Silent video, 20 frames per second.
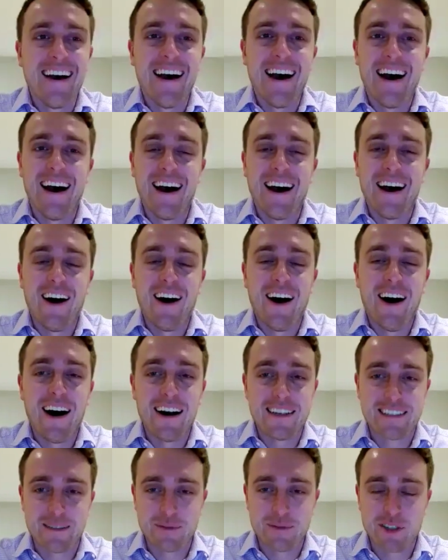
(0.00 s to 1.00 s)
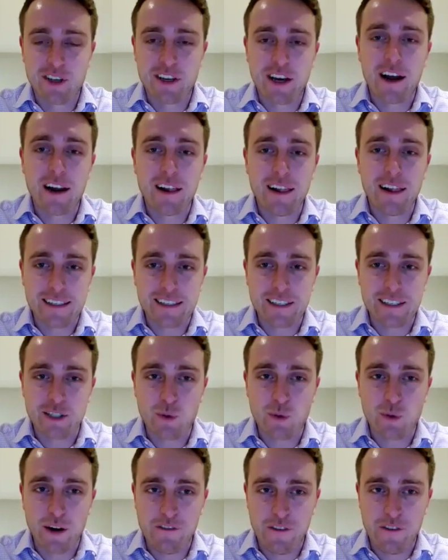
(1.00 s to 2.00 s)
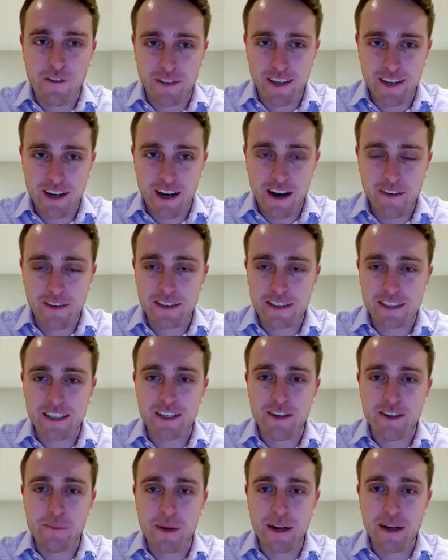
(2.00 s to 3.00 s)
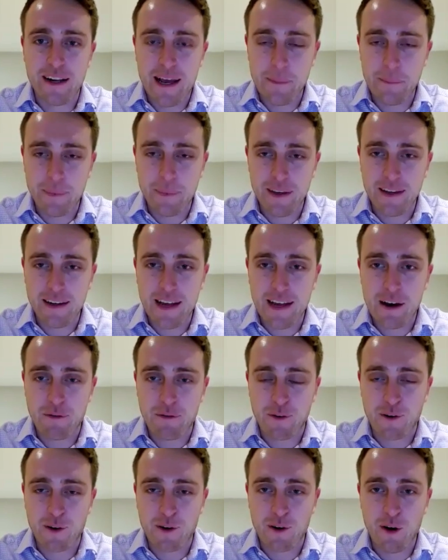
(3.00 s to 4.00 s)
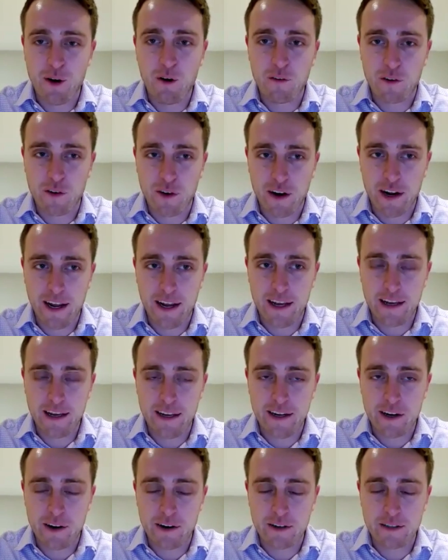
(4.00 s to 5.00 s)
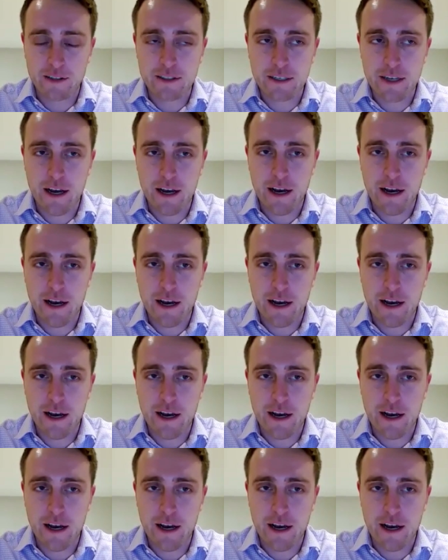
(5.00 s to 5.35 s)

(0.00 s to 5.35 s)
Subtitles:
awesome. So you got elected in 2015. Obviously, you've been an MP now for over 8 years.